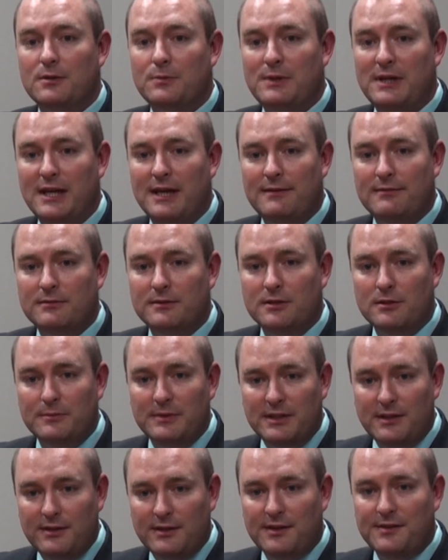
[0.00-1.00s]
We have a little
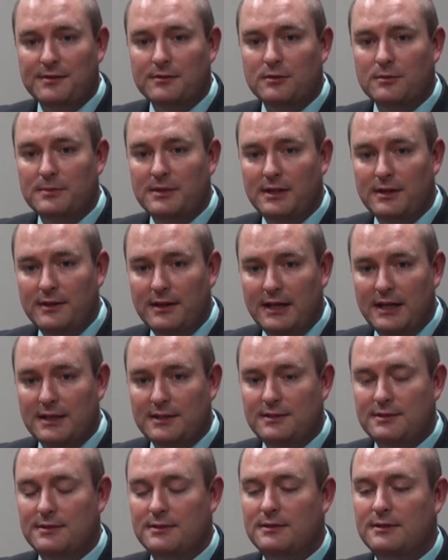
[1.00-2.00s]
bit of this, a little bit of
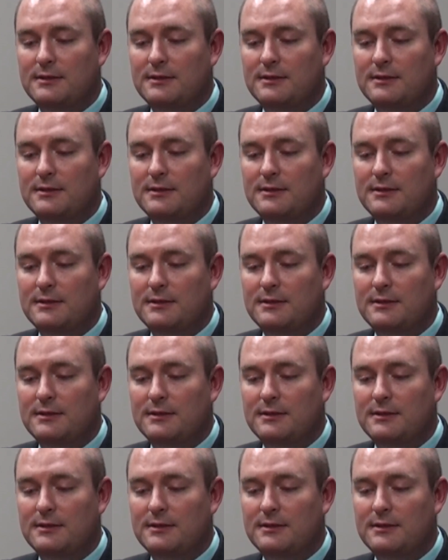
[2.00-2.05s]
that.